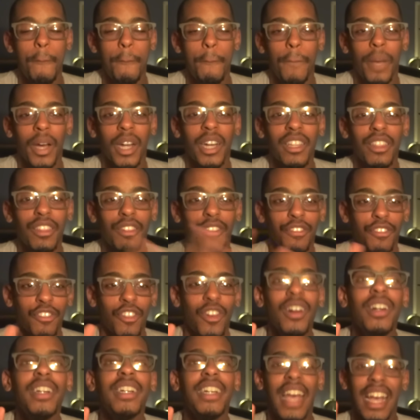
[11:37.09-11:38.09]
but in the
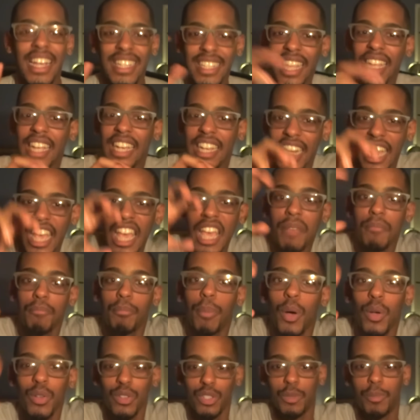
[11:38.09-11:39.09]
front as like an
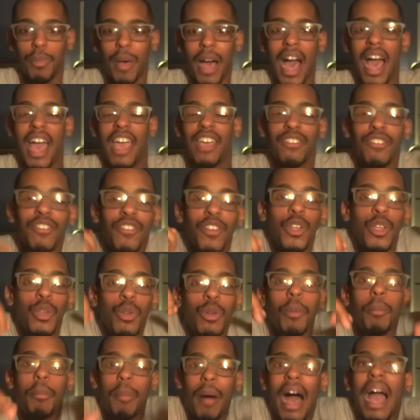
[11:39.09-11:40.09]
impulse buy for
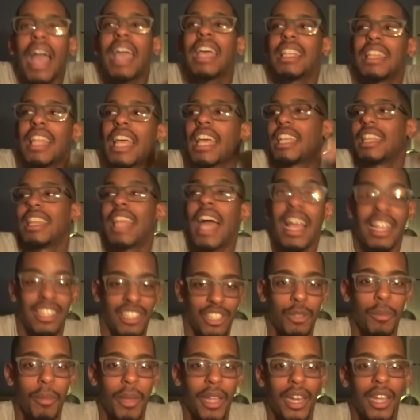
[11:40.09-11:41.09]
you to buy it like
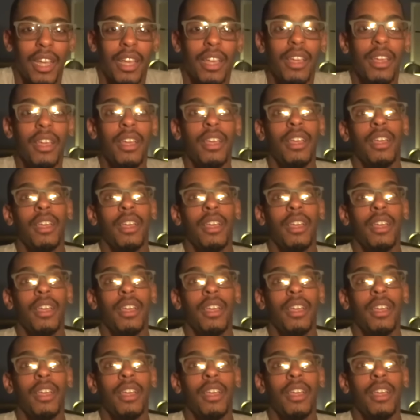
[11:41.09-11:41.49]
last minute.